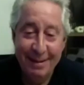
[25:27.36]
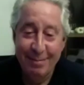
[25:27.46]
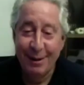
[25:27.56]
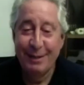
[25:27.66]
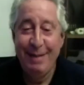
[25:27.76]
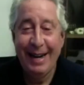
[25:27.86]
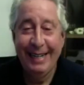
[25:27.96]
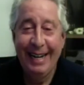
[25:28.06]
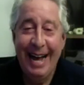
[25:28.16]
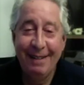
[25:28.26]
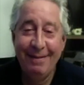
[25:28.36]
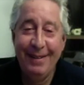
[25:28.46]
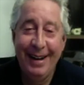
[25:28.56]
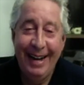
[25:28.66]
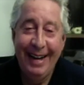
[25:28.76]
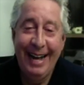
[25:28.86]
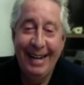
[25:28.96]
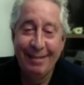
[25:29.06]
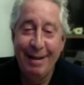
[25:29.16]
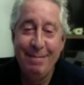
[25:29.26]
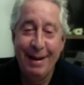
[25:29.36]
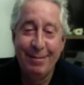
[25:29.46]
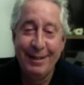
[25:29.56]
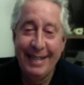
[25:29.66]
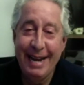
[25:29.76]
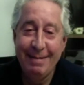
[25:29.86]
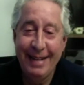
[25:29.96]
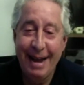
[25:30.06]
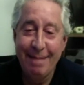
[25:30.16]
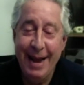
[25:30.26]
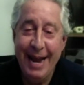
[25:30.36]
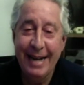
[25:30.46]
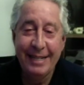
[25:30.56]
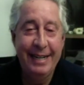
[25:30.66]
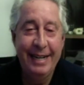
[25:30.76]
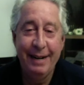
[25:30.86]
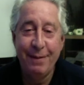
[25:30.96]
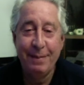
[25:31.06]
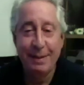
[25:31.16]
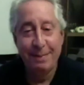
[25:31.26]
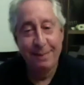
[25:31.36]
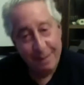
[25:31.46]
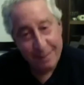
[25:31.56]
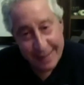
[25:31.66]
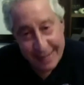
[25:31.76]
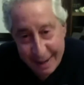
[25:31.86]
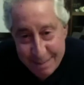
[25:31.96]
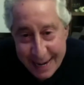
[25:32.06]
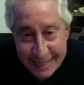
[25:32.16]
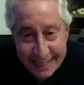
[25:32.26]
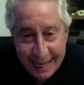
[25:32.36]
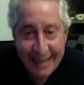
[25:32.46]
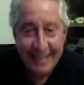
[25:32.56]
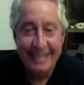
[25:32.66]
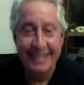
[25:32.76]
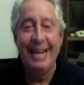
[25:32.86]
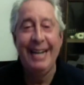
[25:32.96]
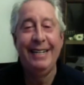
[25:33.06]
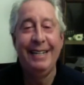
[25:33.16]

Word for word: brings back a lot of uh, a lot of great memories. That that man could hit from the from the uh, baseline and stay in